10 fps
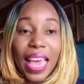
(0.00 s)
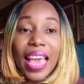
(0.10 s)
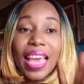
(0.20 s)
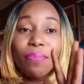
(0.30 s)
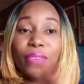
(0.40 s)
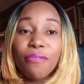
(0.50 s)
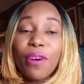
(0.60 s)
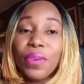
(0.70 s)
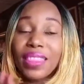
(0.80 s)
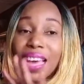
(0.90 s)
And
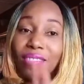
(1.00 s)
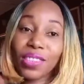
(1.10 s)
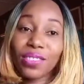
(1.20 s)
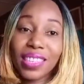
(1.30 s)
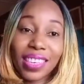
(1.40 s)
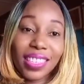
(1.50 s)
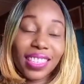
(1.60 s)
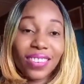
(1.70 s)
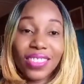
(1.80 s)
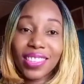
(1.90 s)
before we dive into the kitchen,
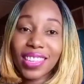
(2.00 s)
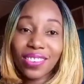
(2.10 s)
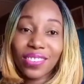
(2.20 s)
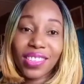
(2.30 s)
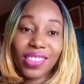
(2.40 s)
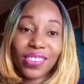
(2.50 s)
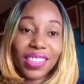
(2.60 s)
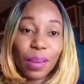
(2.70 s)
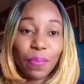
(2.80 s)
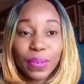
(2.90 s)
I'll just tell you the story
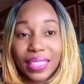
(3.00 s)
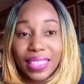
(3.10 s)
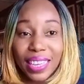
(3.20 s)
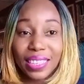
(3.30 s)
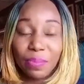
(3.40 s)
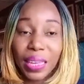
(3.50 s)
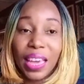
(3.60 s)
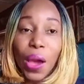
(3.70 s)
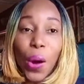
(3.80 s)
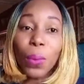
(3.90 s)
that prompted me
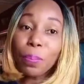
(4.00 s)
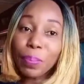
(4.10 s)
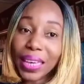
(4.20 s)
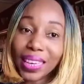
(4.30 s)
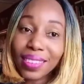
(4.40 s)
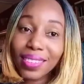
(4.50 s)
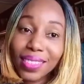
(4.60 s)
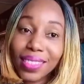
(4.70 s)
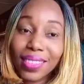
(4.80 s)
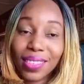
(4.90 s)
on making
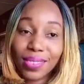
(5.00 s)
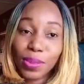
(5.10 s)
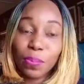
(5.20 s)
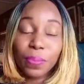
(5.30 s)
this soup.